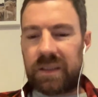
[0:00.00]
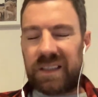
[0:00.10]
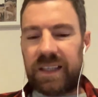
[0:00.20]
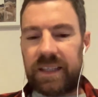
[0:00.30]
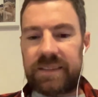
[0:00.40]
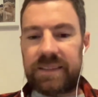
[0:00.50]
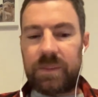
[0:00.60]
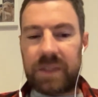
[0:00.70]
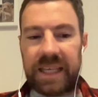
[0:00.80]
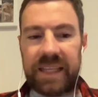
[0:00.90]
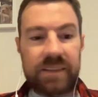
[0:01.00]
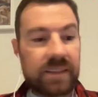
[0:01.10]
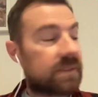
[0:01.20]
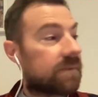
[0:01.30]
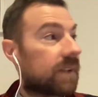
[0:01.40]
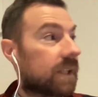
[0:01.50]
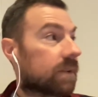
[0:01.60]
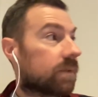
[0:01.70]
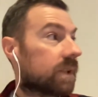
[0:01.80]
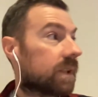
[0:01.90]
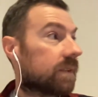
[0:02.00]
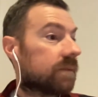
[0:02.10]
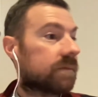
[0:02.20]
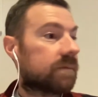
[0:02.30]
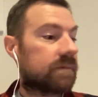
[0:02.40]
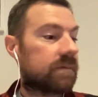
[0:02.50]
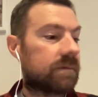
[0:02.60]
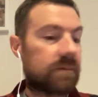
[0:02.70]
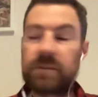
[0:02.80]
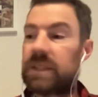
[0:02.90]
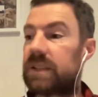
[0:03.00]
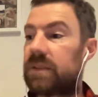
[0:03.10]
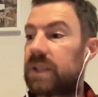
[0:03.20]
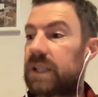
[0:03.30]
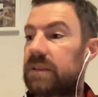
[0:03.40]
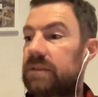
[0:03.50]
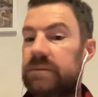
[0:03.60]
I just don't want to edit this fucking audio. It's annoying.